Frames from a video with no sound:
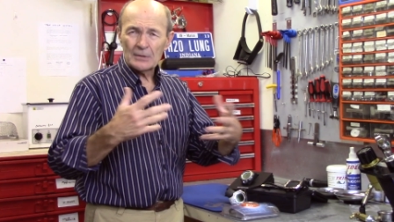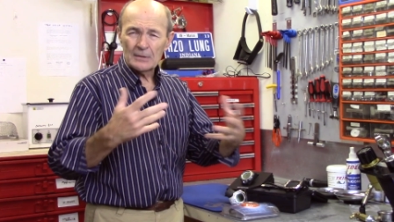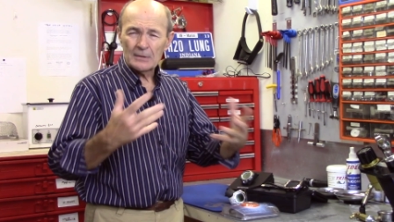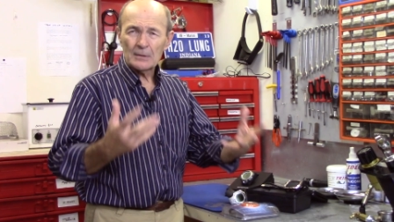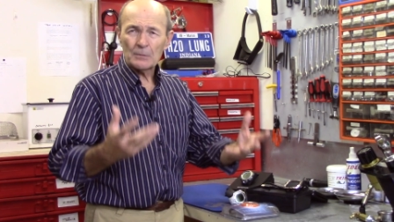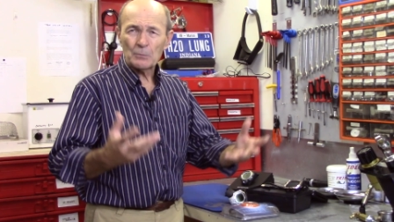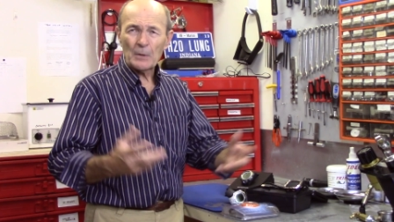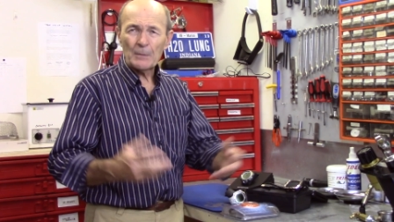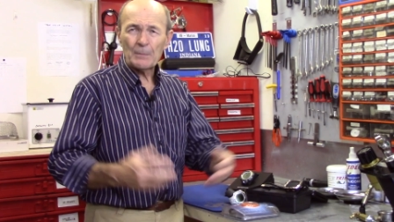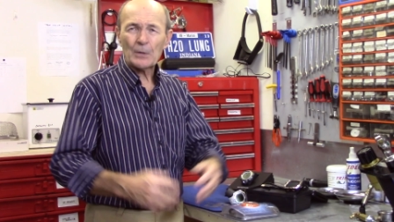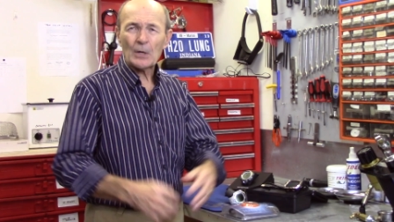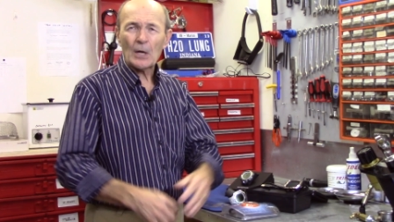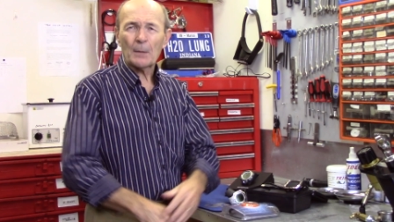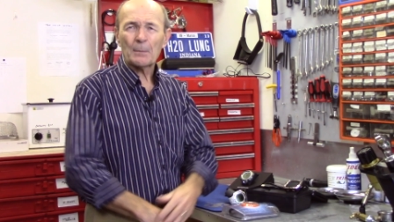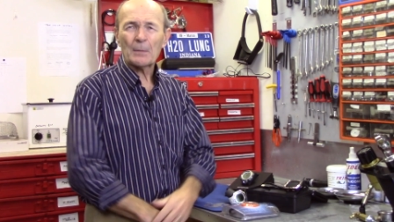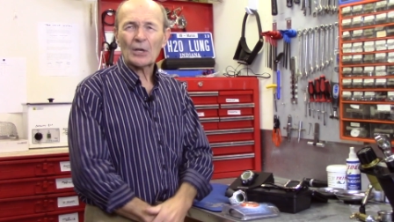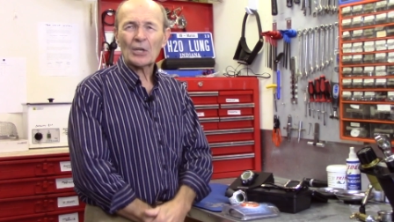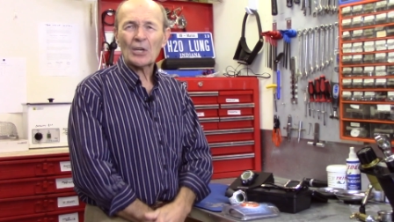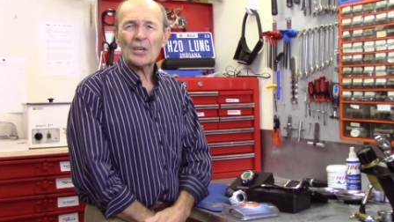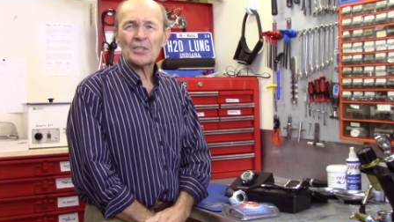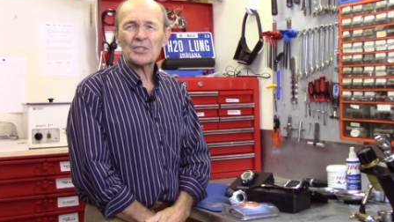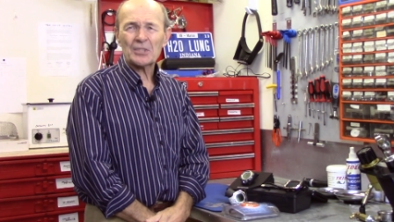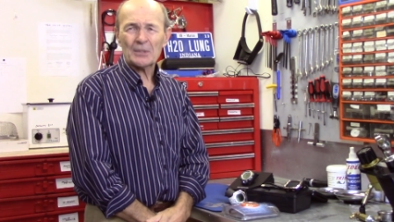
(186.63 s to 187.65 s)
and we've become
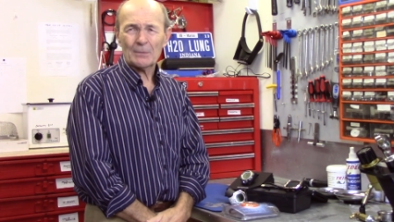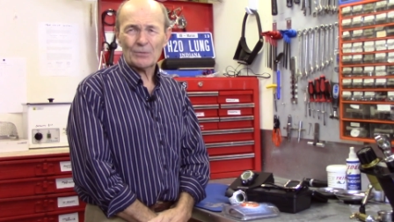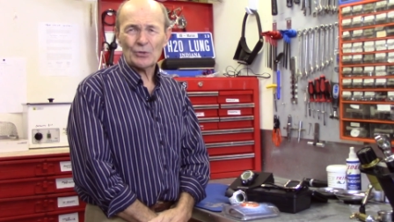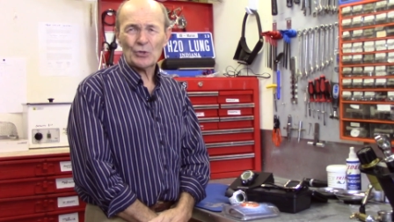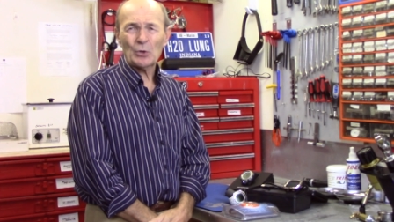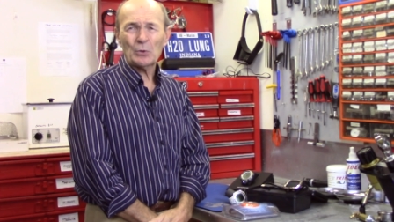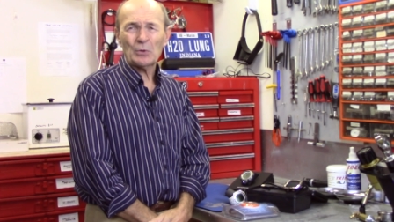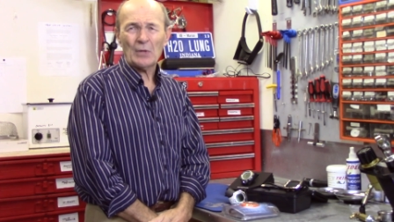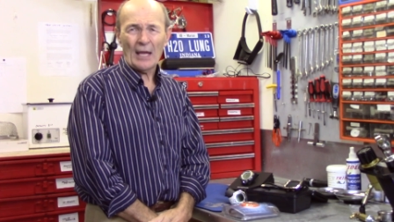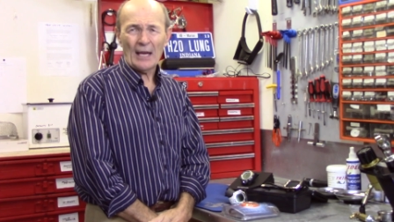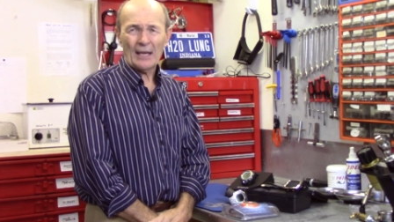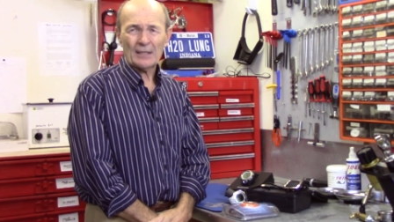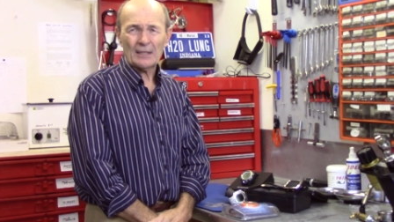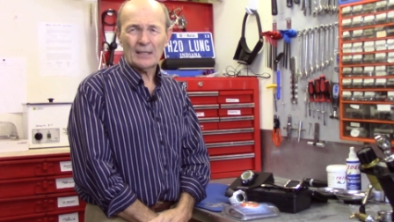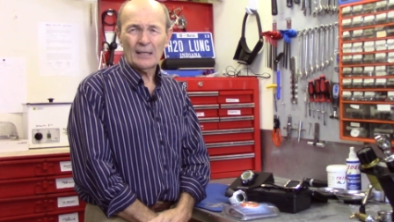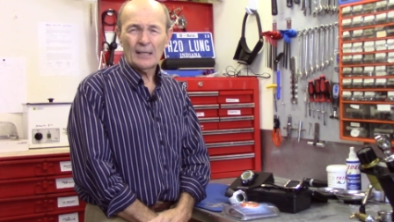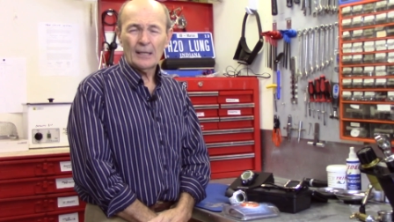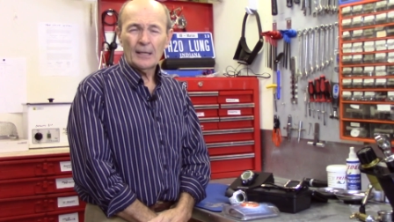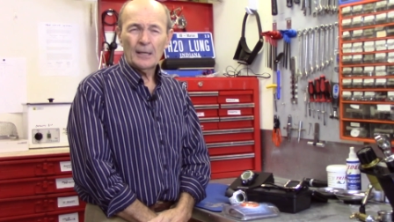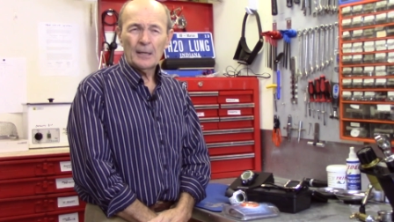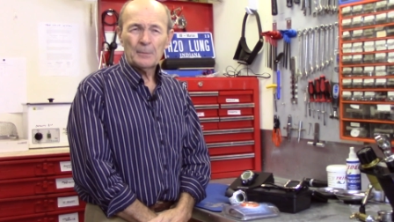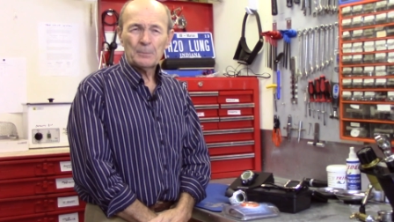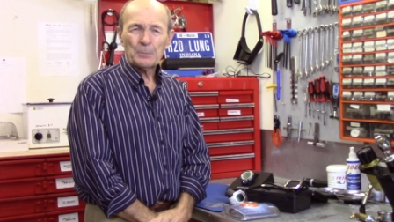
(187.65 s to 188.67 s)
accustomed to that.
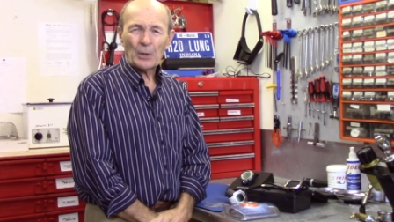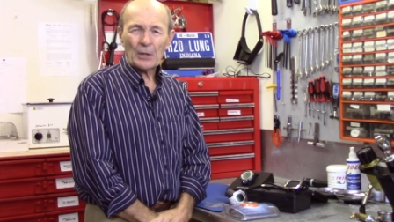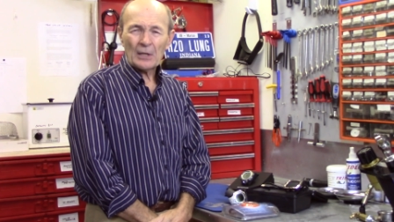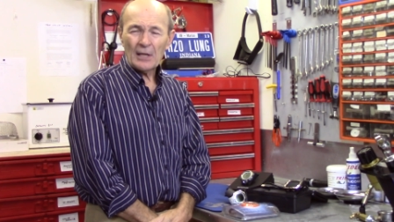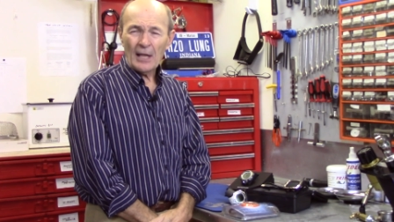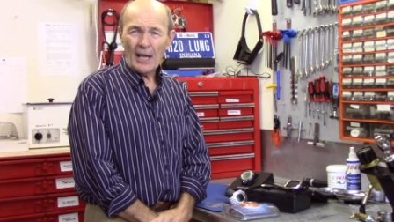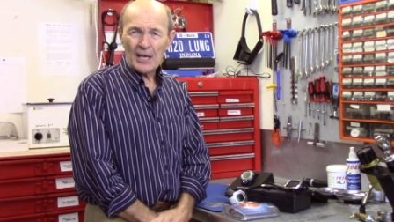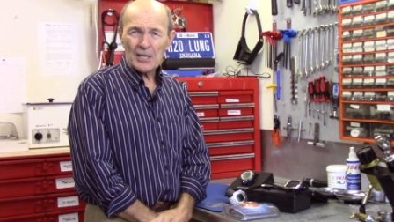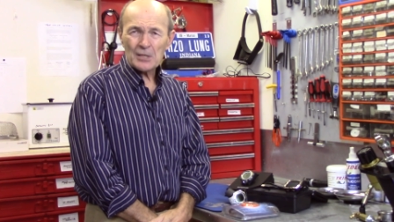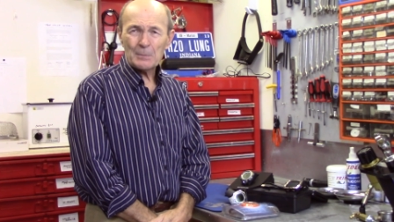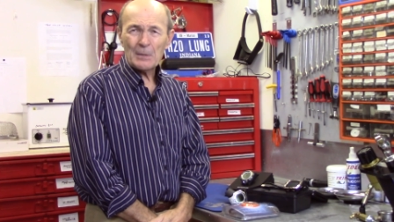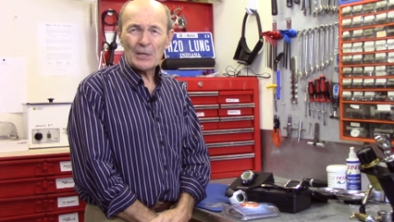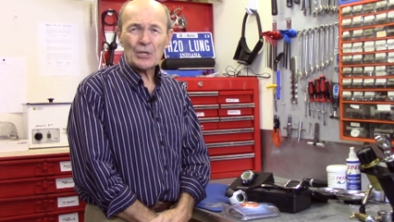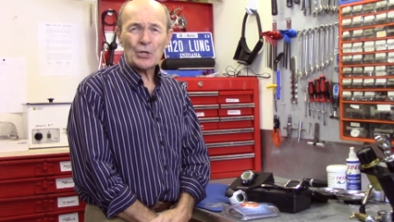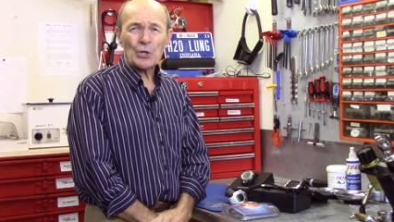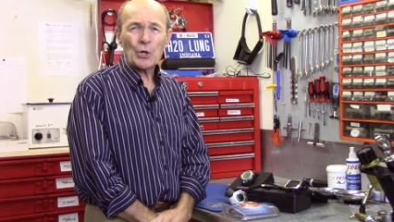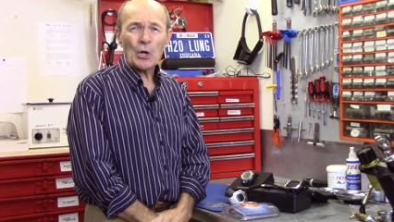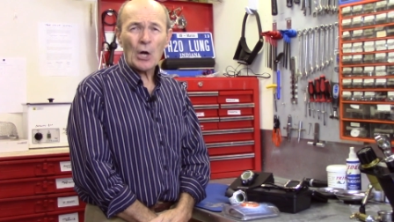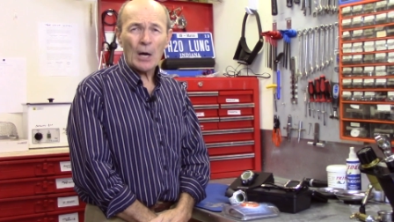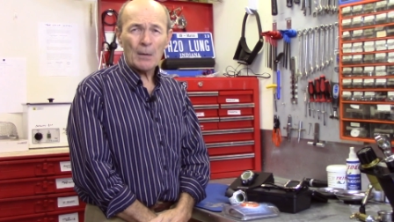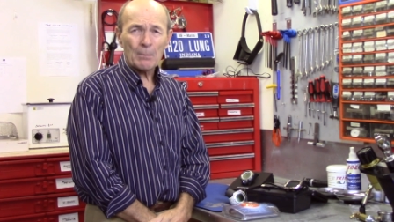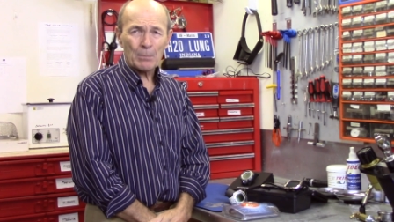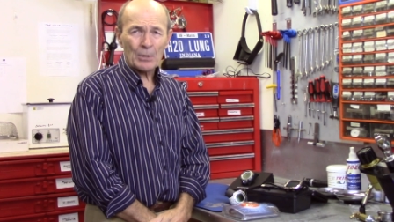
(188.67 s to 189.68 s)
But it has been
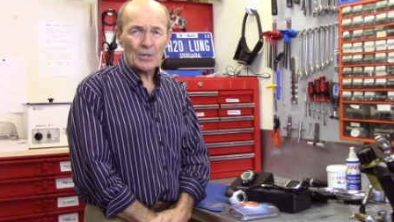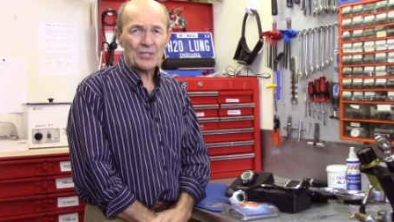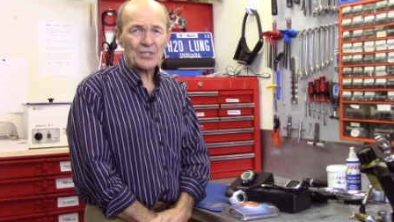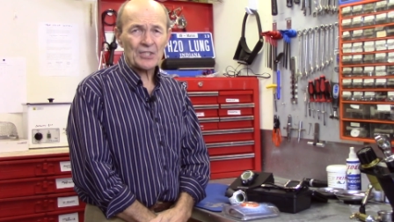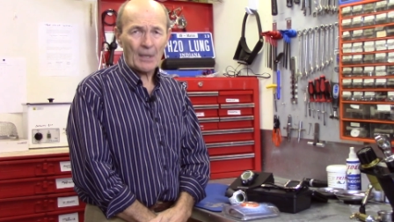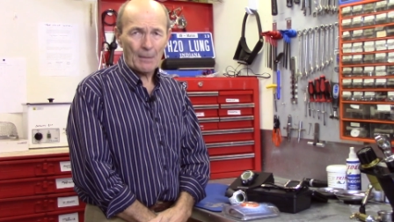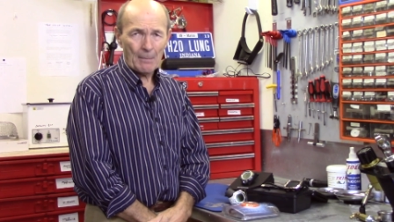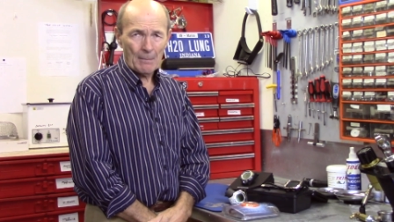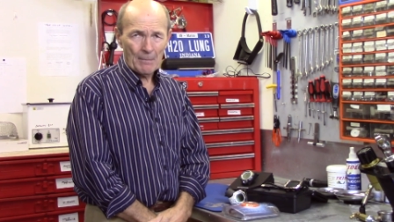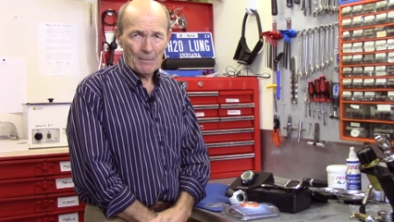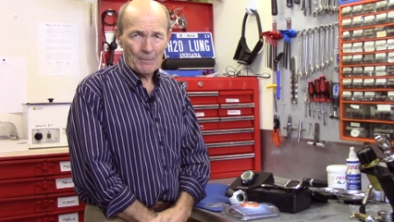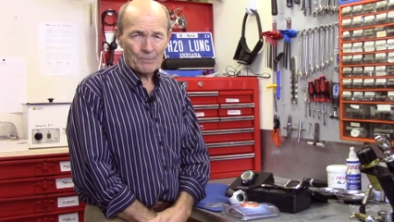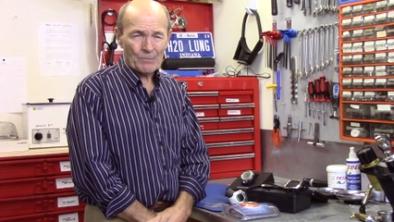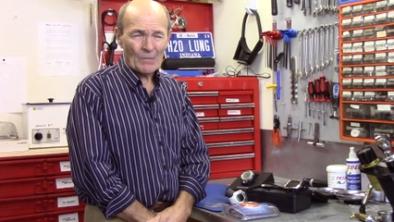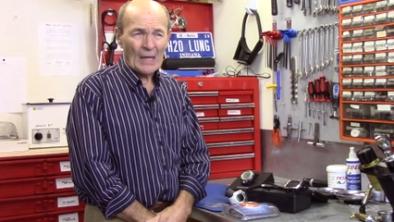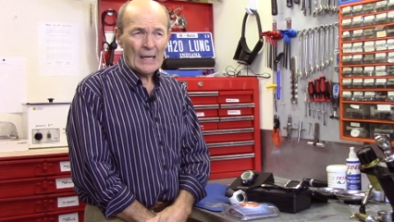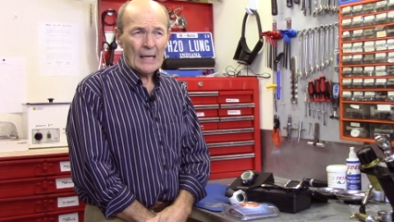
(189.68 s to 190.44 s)
cumbersome